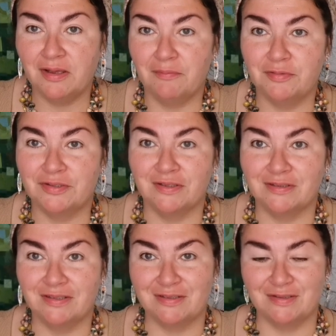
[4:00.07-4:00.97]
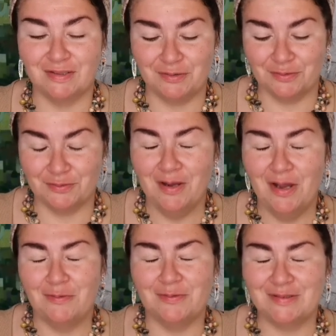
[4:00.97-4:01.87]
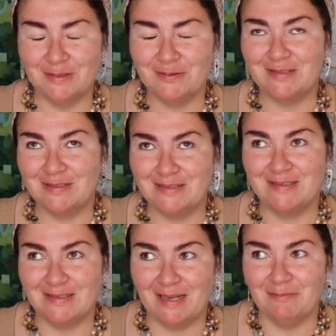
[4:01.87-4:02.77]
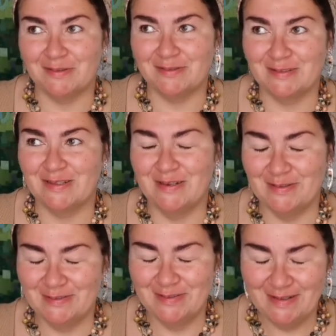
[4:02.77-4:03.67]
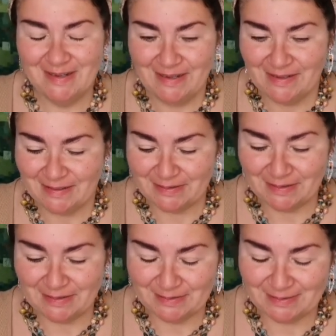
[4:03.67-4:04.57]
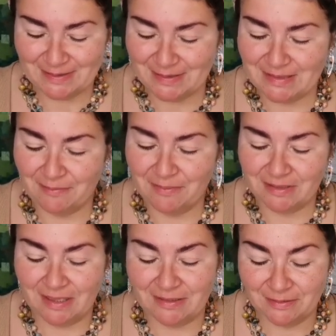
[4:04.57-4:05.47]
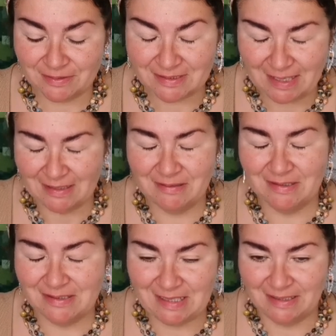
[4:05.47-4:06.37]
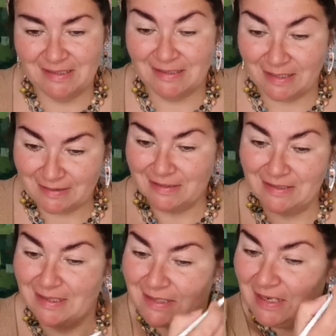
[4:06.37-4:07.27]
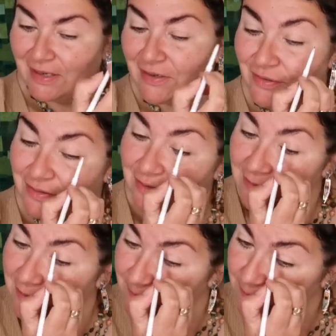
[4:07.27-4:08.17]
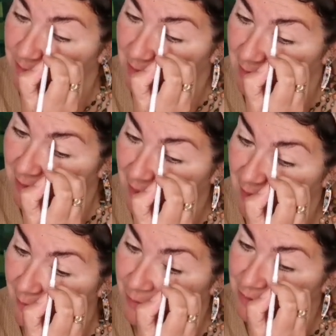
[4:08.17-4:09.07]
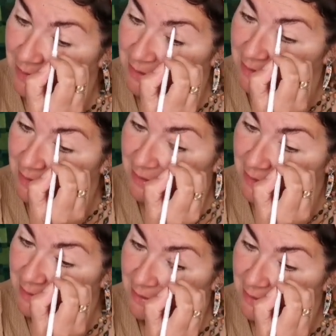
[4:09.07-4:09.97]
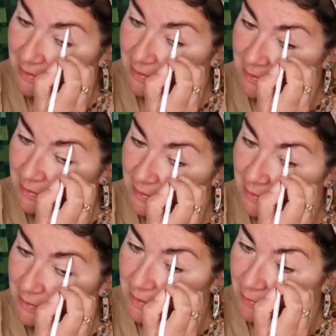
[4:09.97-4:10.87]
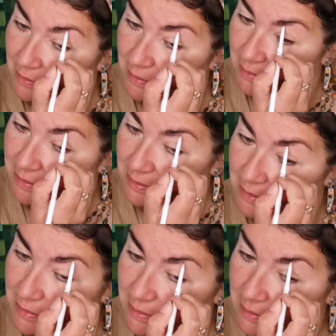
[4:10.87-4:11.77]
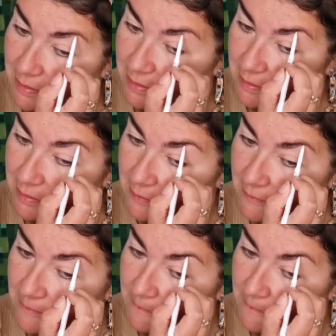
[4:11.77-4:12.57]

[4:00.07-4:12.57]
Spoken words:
really appreciate Darcy that you were so stubborn, so, you know, so stubborn, and you send it until I got it. I appreciate that, and I really see that this is